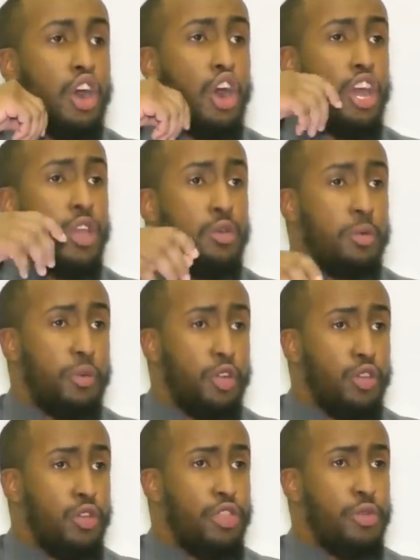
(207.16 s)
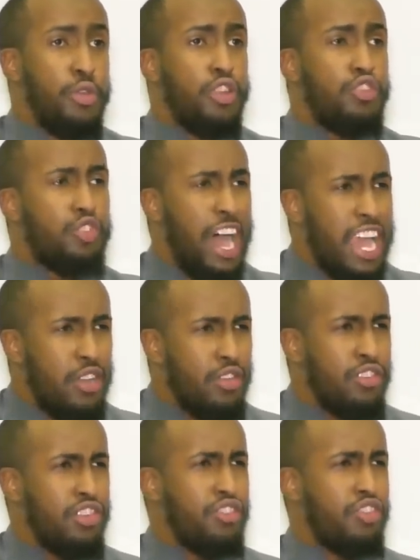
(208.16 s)
Or He will put you through
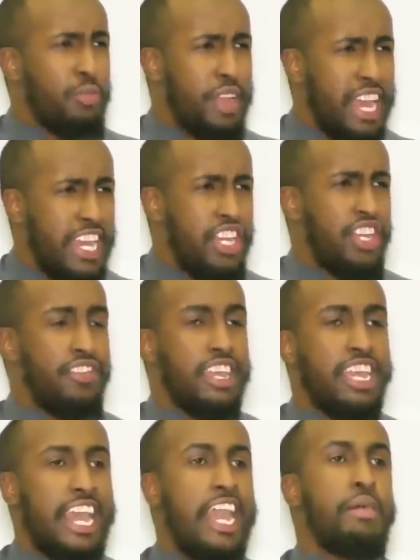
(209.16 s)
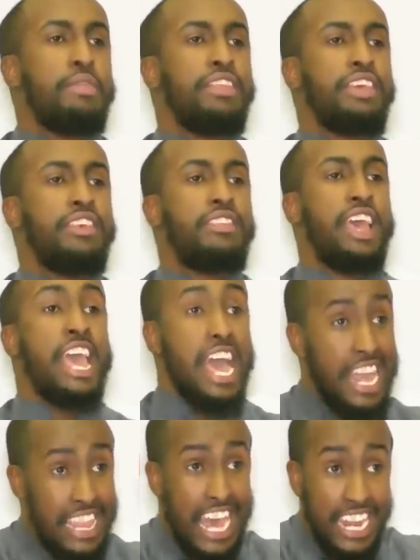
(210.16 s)
trials and tribulations and calamities,
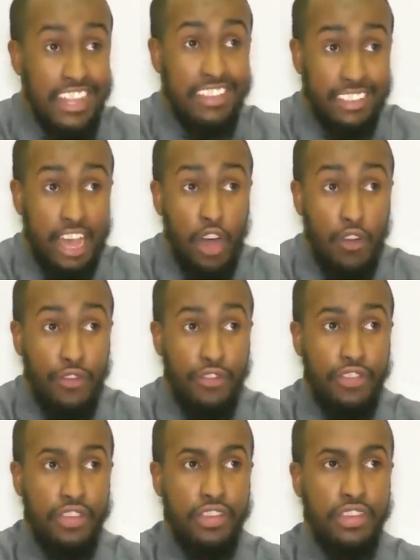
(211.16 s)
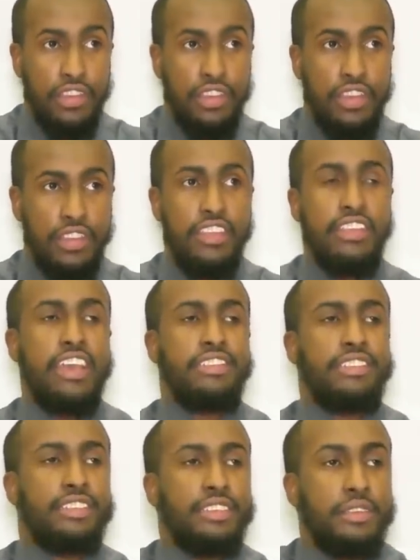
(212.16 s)
and that itself is a
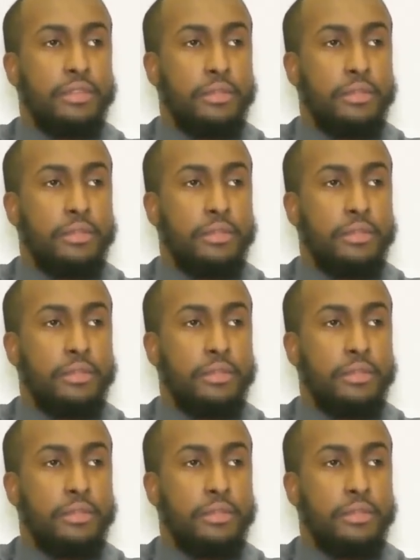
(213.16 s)
test.